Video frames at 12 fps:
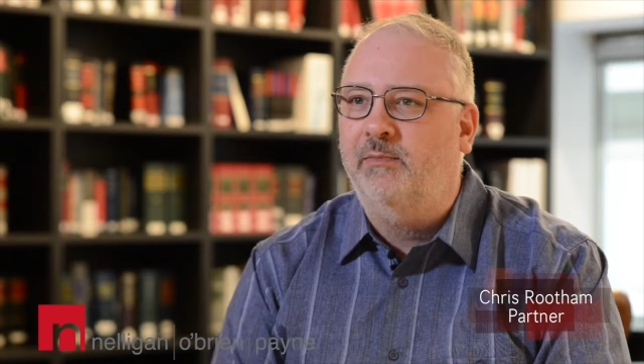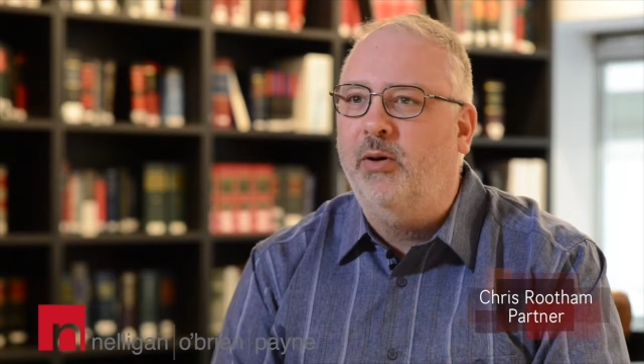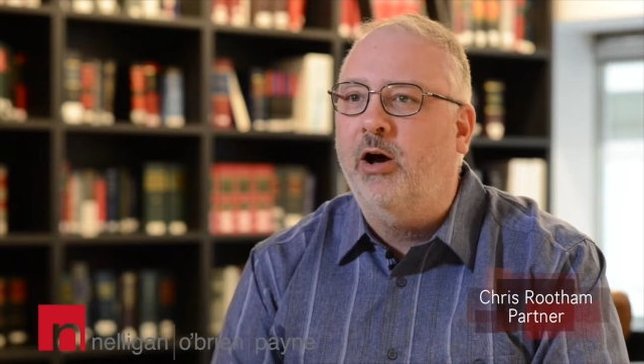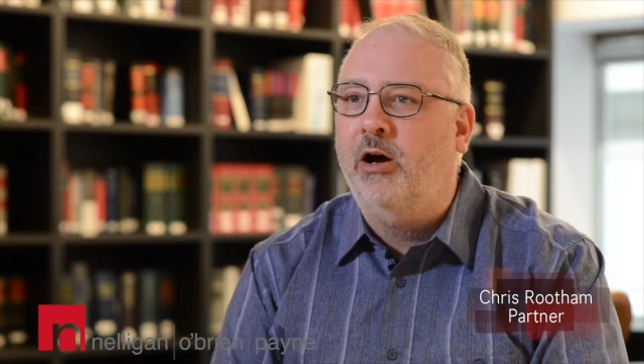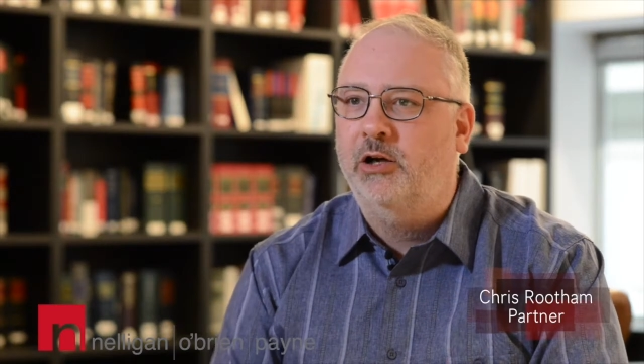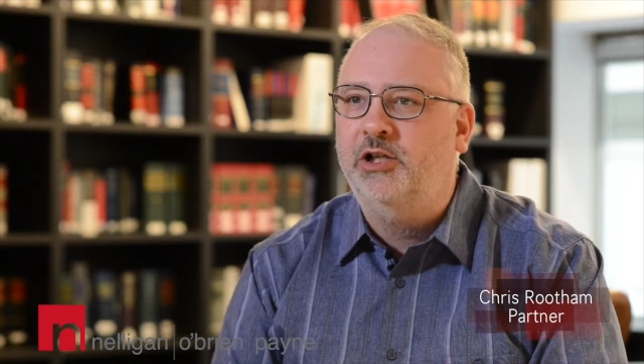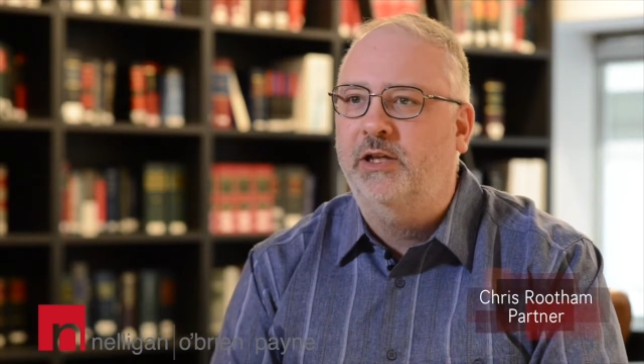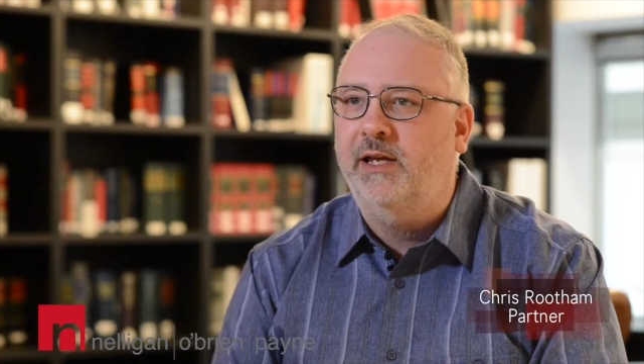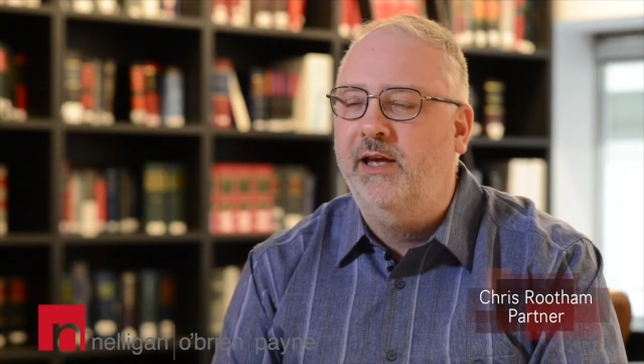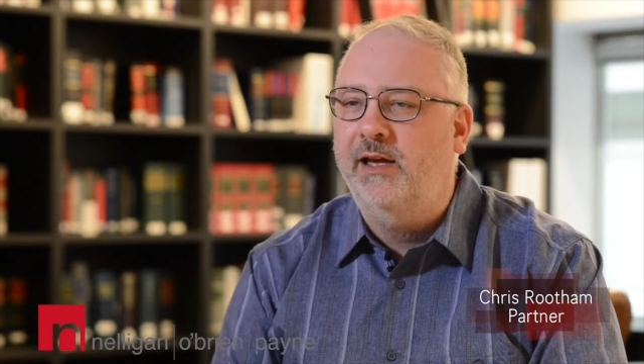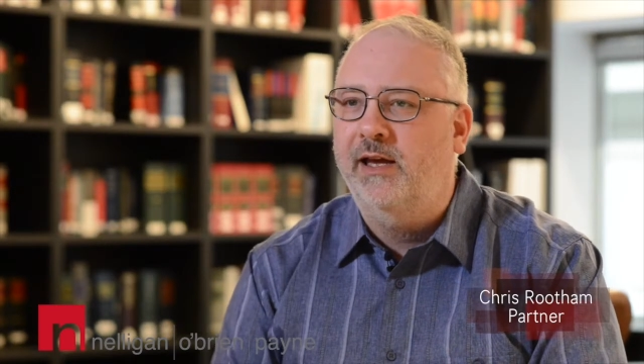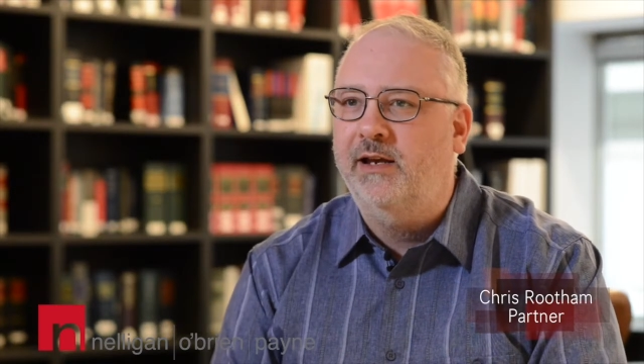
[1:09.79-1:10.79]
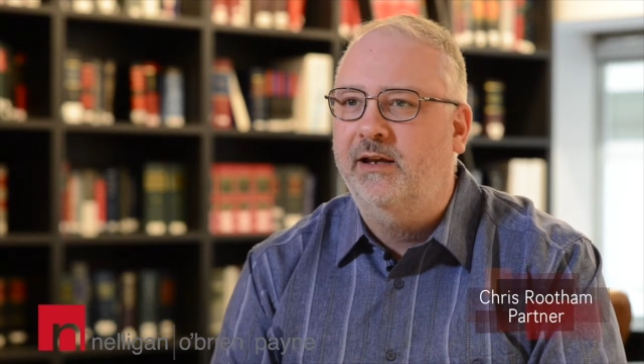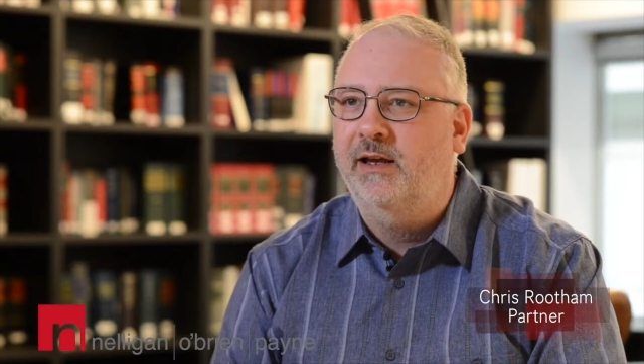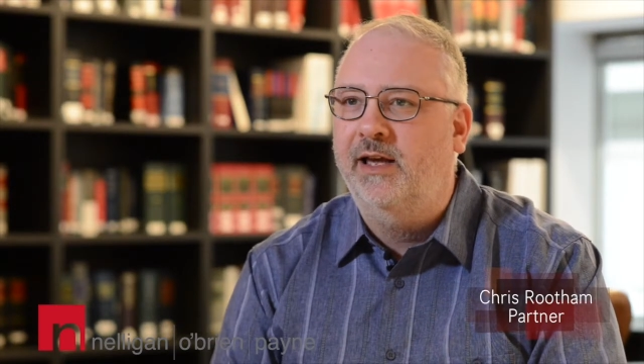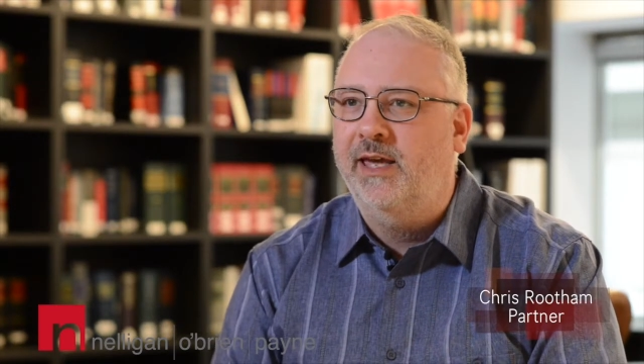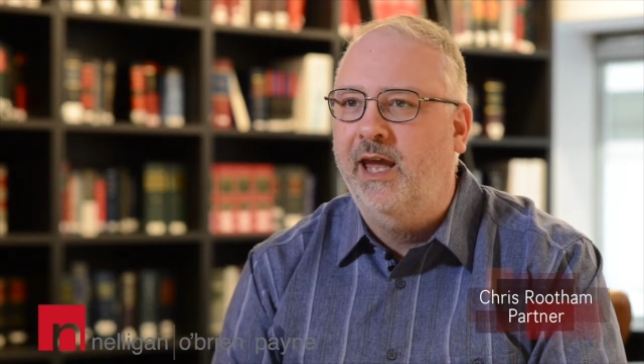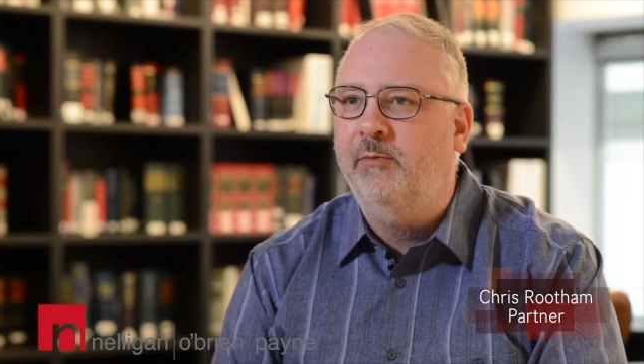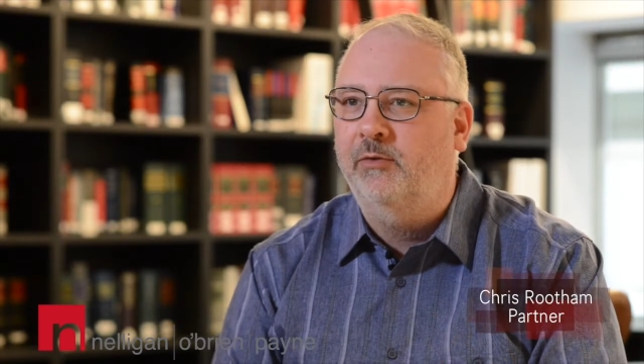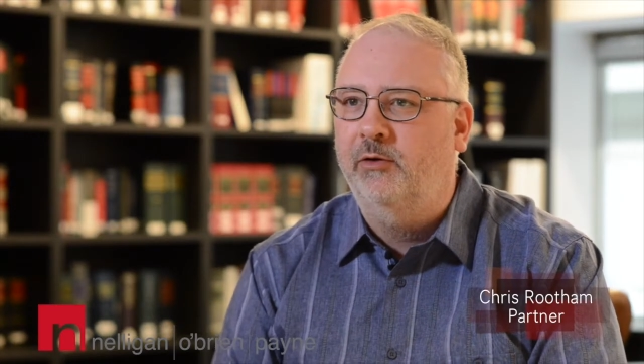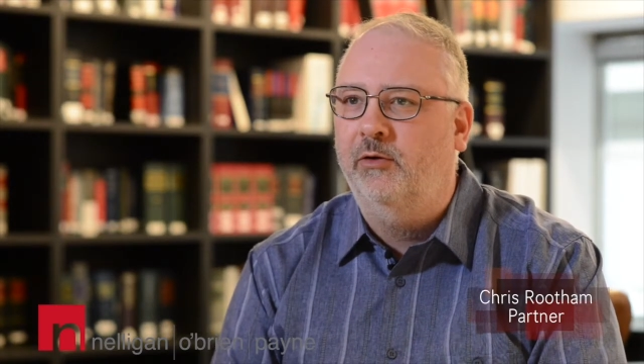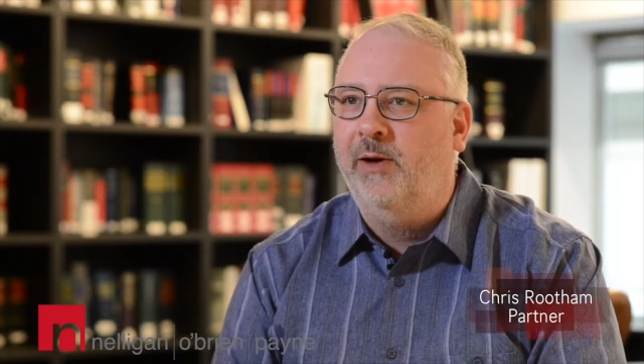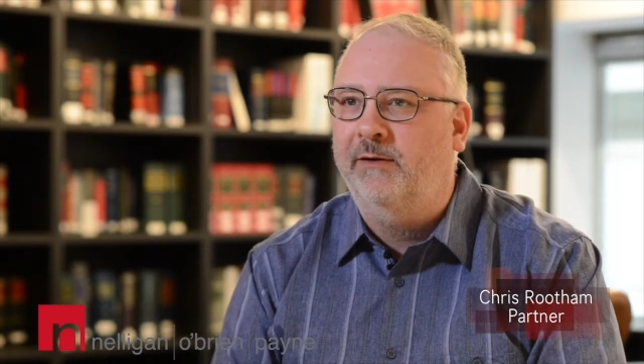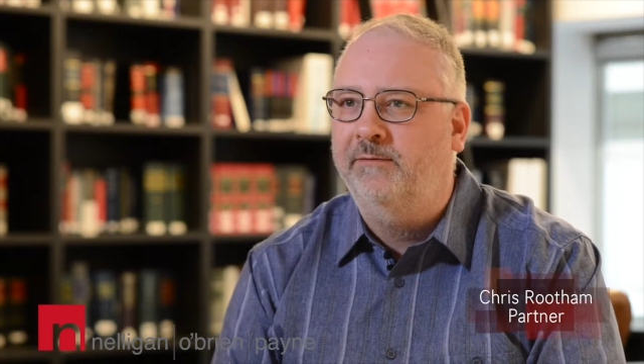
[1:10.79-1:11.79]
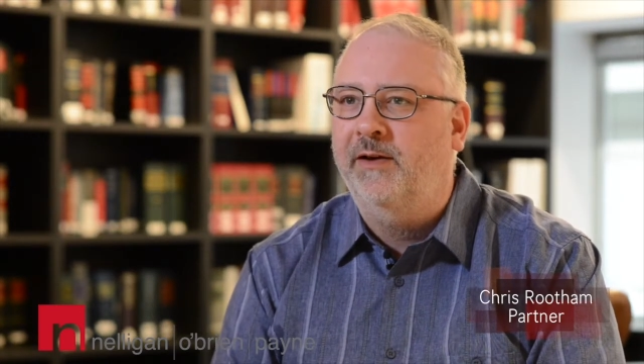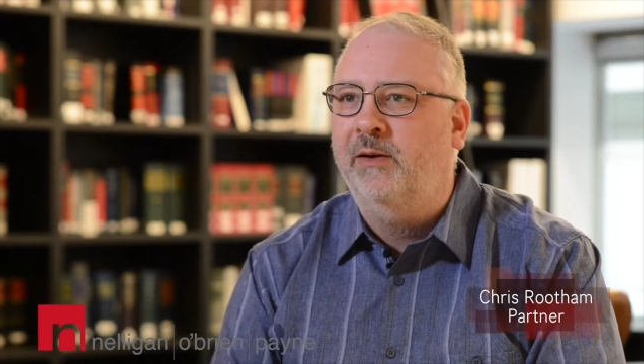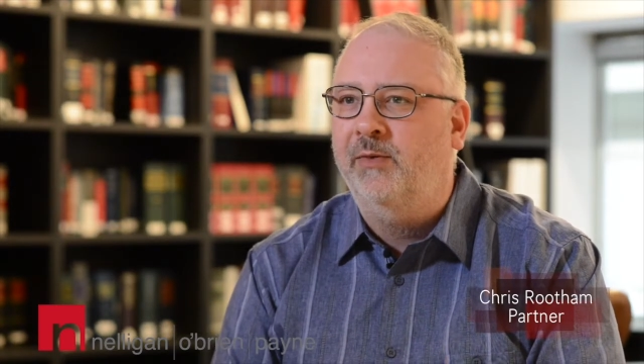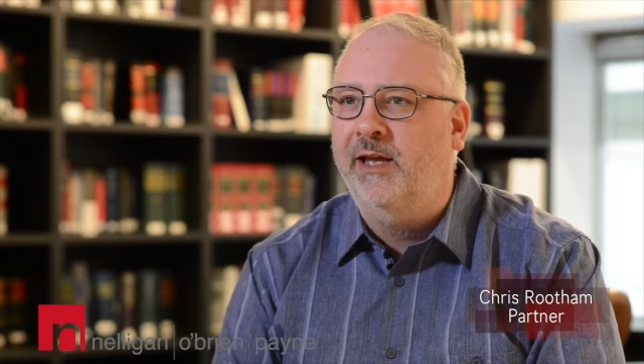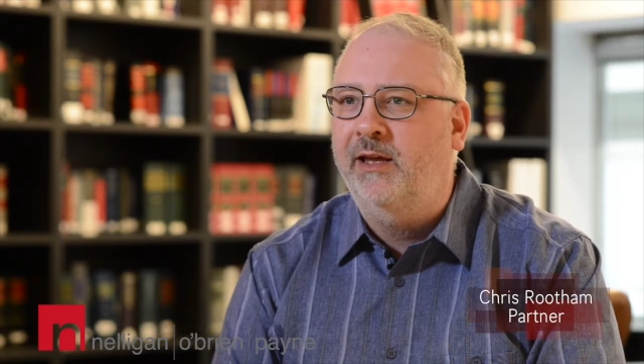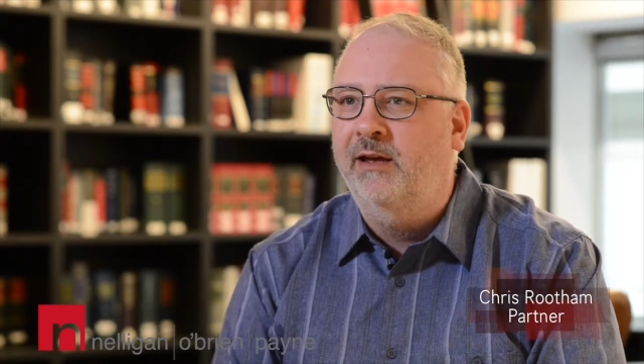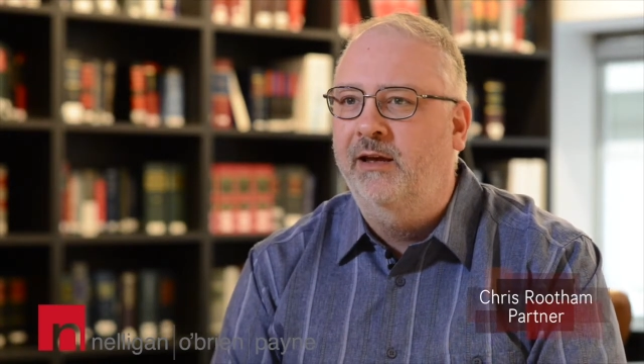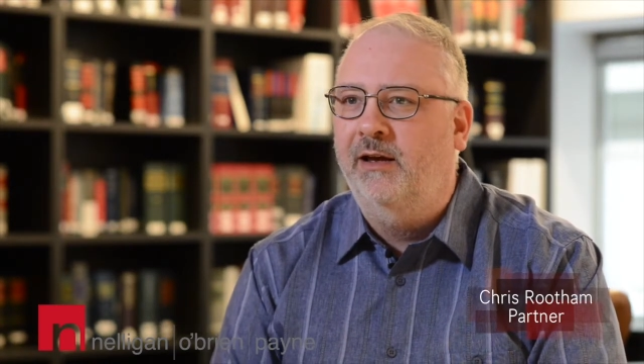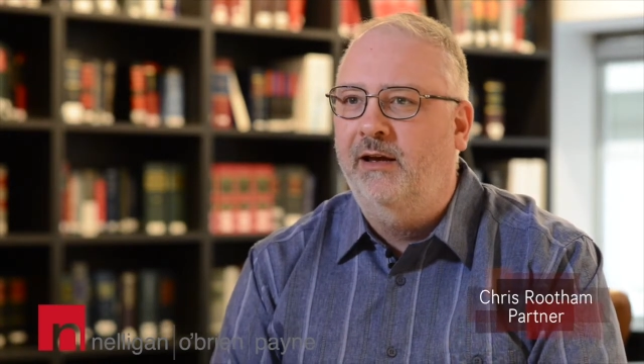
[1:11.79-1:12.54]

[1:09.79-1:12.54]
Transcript: partially it came through my family,